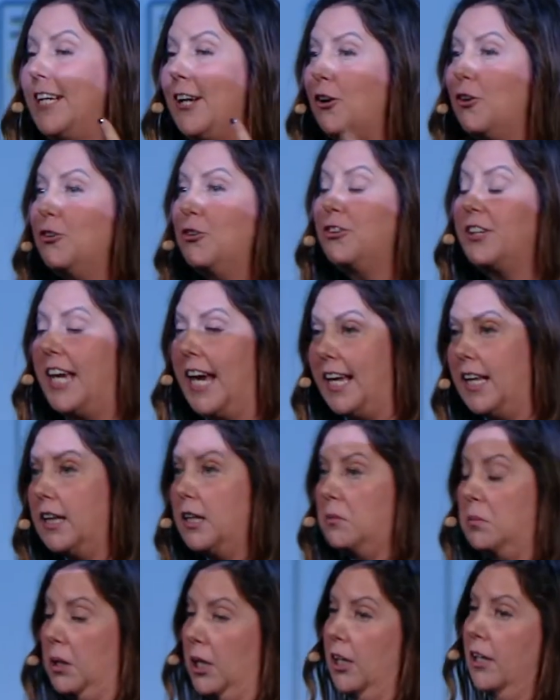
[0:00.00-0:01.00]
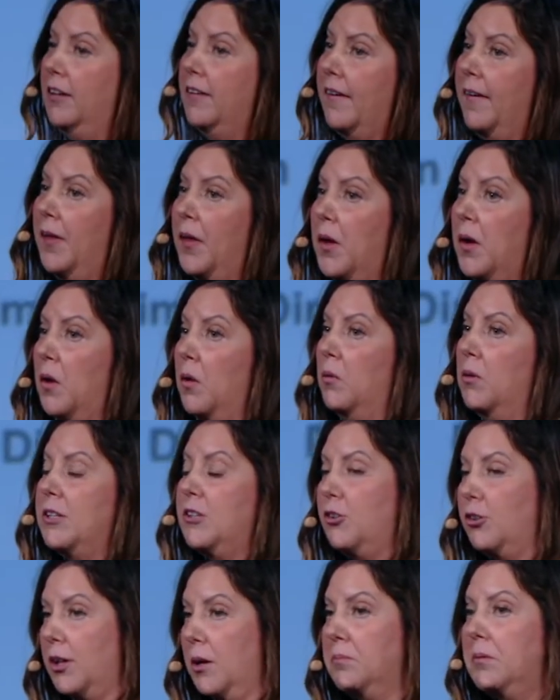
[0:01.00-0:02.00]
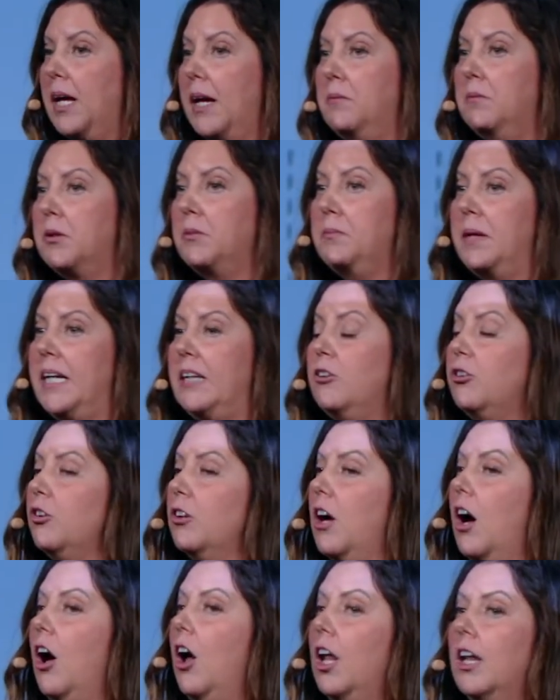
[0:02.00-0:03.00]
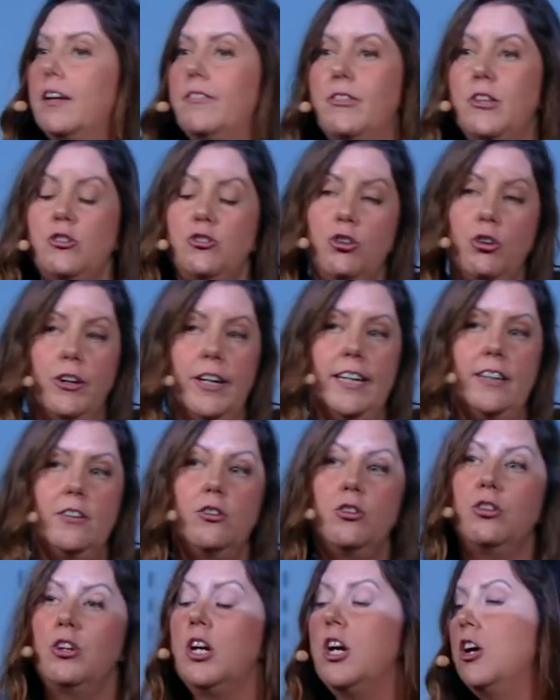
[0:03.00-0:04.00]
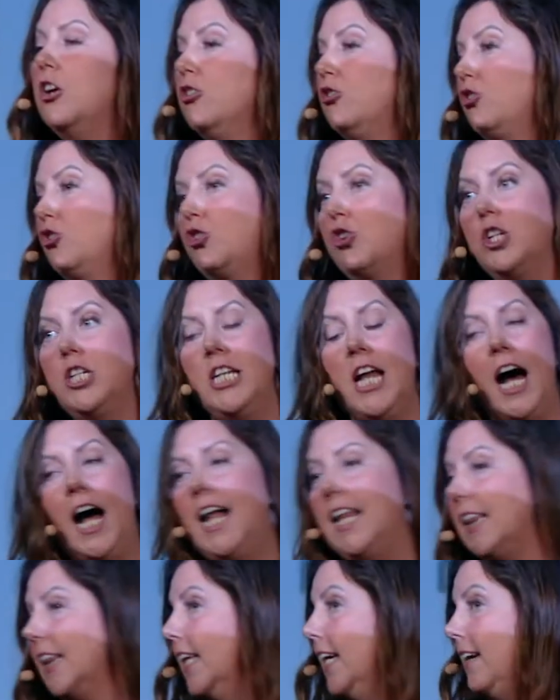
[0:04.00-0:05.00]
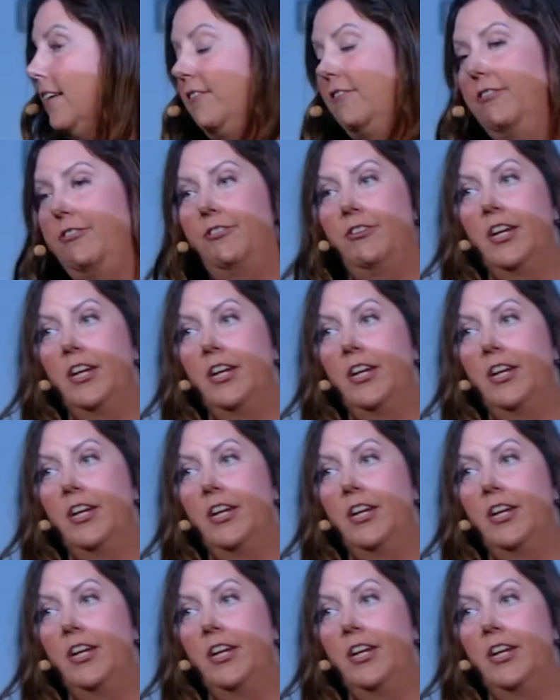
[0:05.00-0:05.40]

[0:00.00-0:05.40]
are scalable, which sometimes means all of the joins should not live